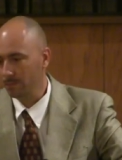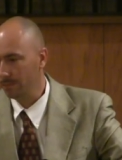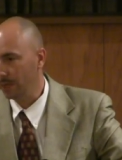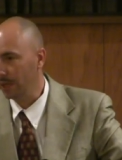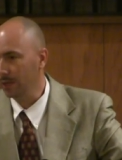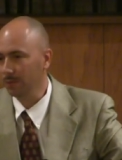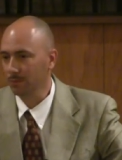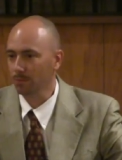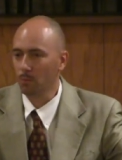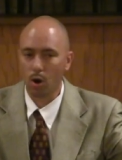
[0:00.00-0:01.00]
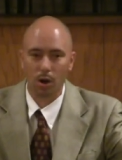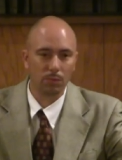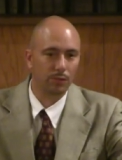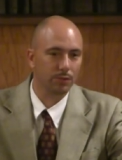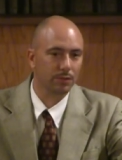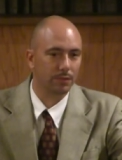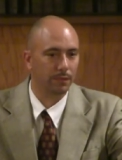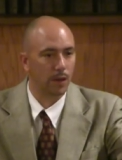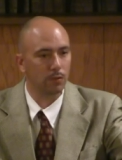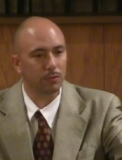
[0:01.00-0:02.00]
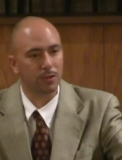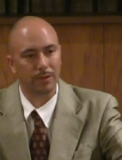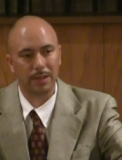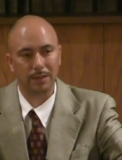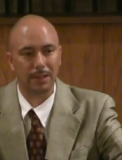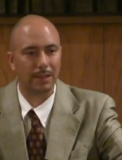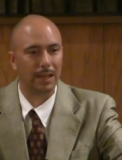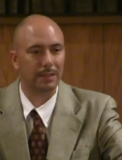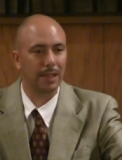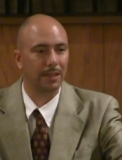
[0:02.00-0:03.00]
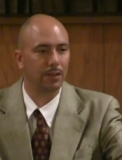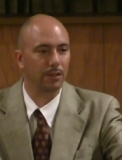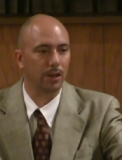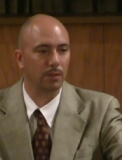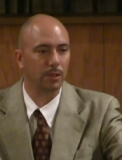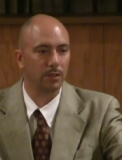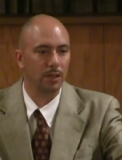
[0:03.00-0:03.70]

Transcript: uh, marbles, votes, or anything like that to determine.